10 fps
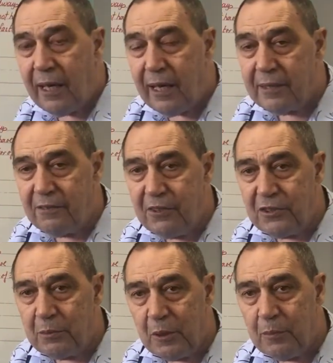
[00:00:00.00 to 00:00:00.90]
are
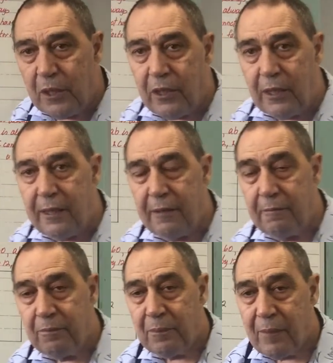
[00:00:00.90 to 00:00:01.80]
divisible by
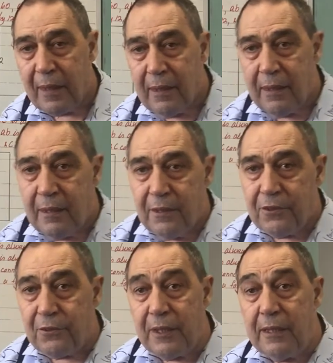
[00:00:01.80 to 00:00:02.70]

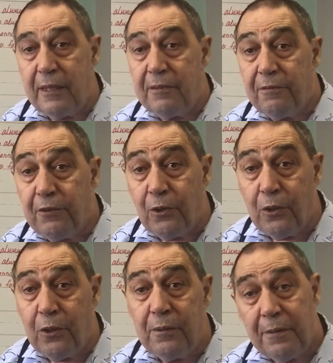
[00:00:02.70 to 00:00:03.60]
3 and
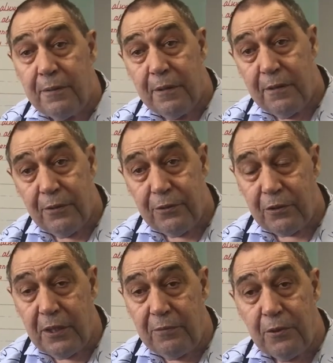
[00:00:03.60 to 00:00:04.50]
4,
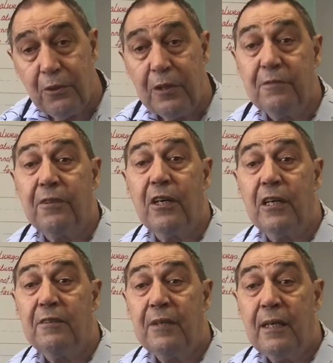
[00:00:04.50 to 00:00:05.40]
3, 4 and
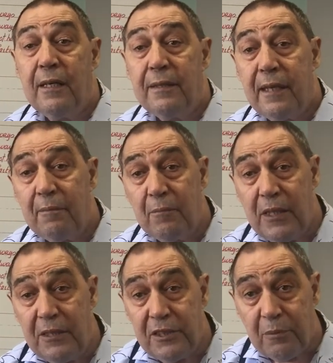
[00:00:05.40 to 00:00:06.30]
5, that
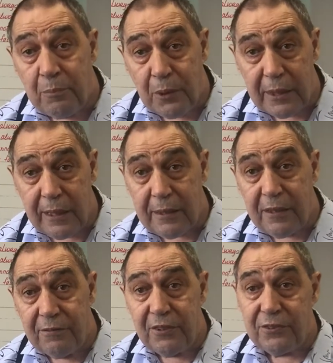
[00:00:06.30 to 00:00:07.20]
means the product
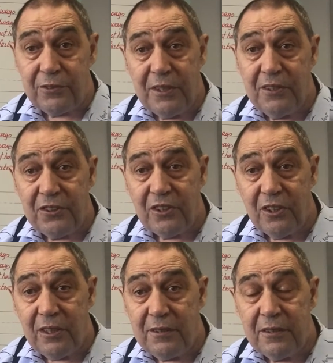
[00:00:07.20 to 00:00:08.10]
of the three
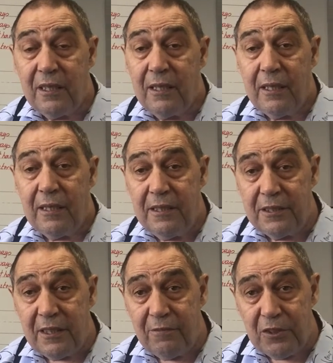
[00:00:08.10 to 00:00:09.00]
sides is
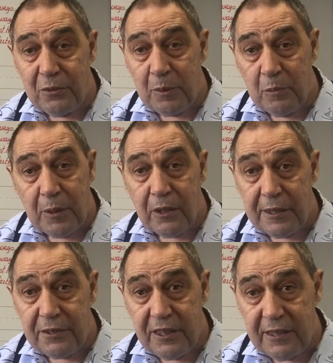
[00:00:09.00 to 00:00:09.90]
divisible by
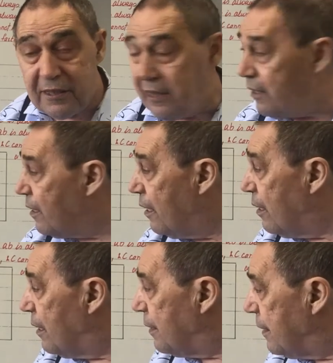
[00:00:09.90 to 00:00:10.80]
60.
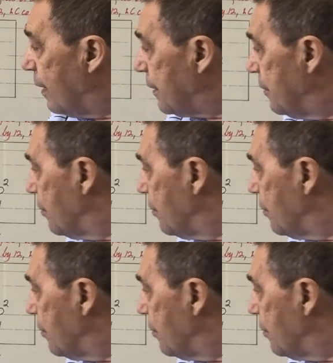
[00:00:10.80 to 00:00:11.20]
The only